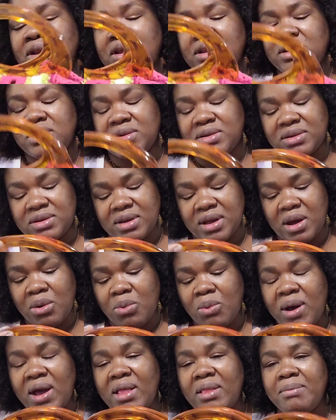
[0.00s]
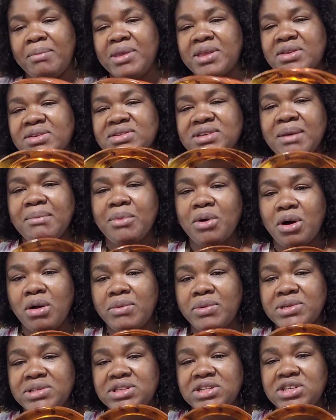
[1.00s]
it a while, because I'm
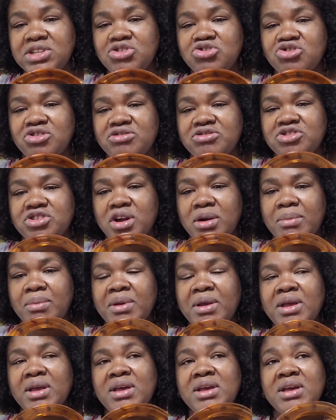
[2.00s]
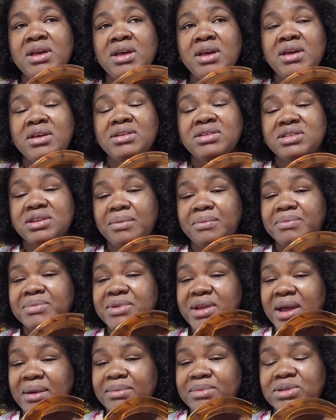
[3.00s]
always in the thrift shop
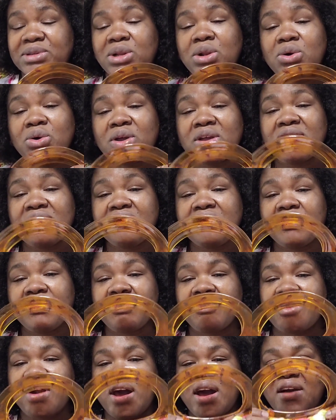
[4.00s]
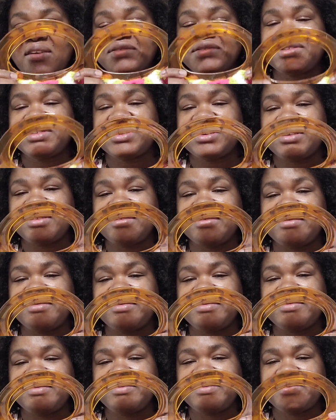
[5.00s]
sometimes looking for craft stuff
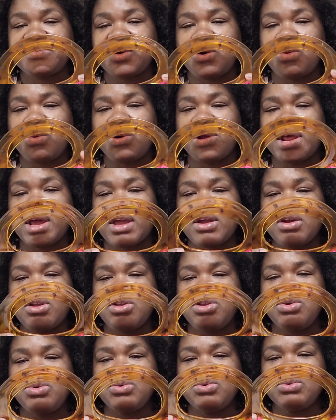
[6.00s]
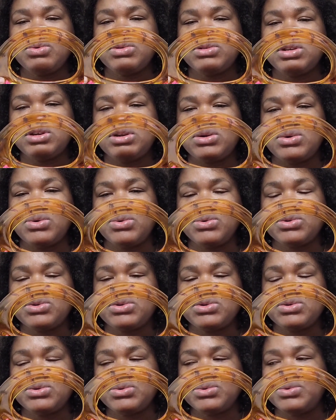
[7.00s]
or what I could use, you know,
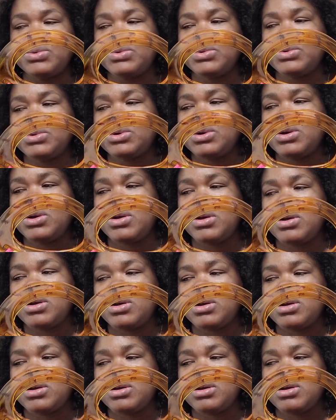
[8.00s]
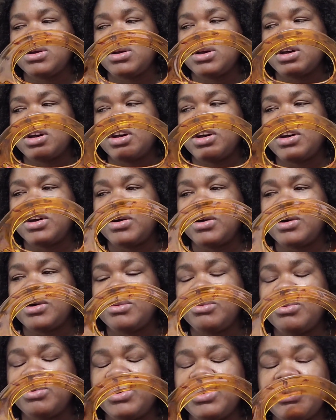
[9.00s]
to
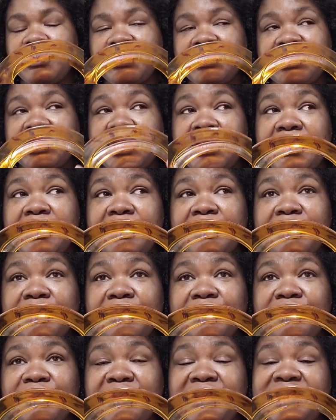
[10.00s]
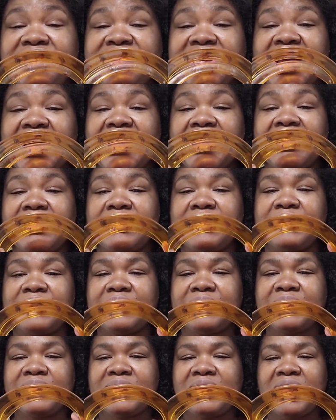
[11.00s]
what you say, recycle.
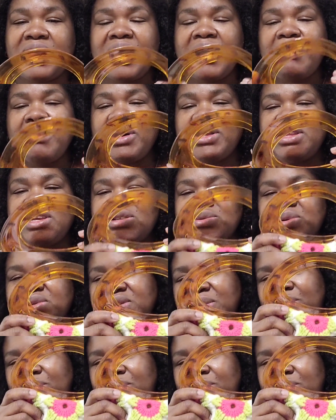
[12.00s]
But this was a